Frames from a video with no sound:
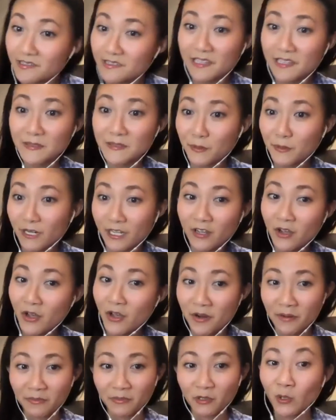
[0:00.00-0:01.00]
That's pretty
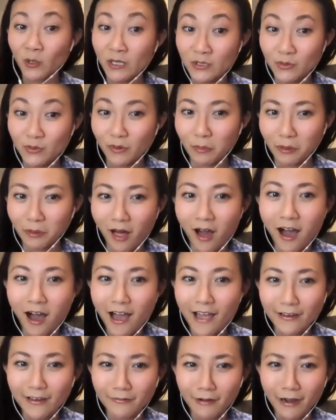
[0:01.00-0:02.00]
good. I'm going to
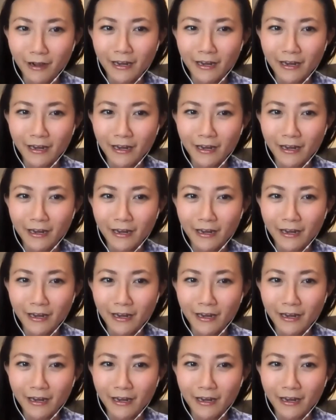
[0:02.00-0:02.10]
apply, right?